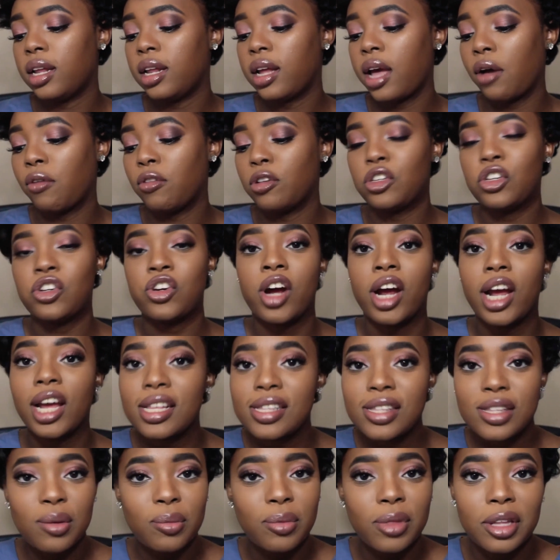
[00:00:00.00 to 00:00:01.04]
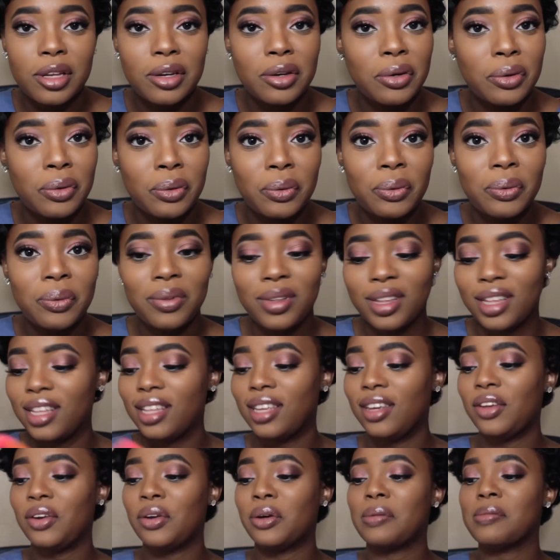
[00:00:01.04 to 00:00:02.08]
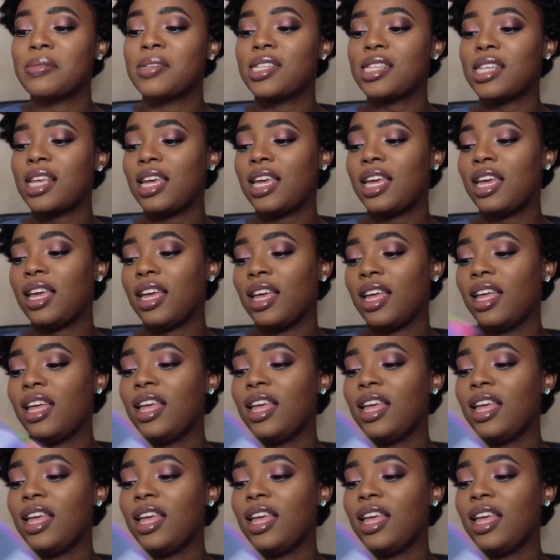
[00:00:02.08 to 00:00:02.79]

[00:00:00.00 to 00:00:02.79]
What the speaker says: I was trying something new, you know what I'm saying?